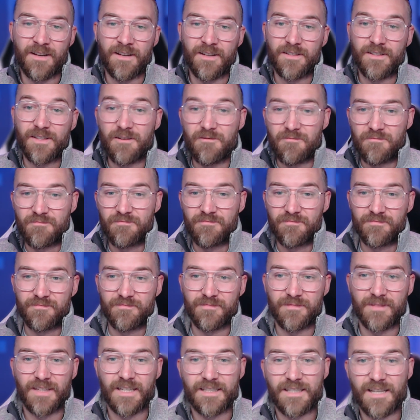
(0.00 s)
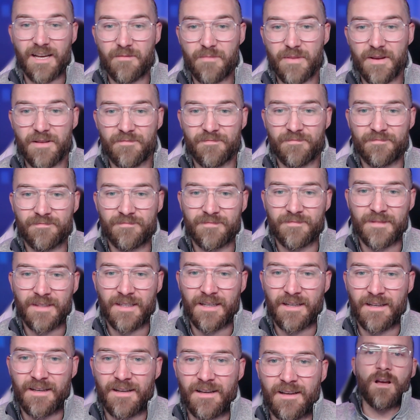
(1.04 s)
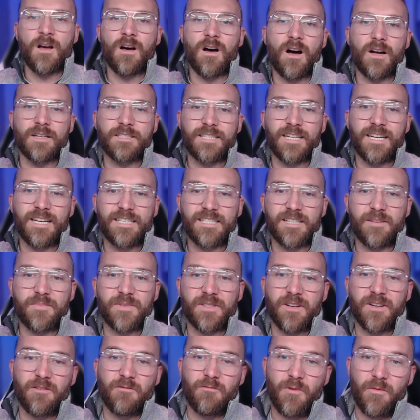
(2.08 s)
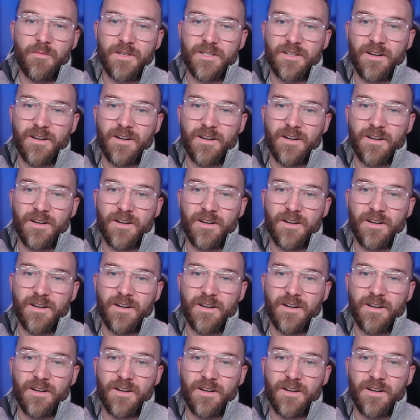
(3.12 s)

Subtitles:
So, let's hop in. On today's episode, we'll be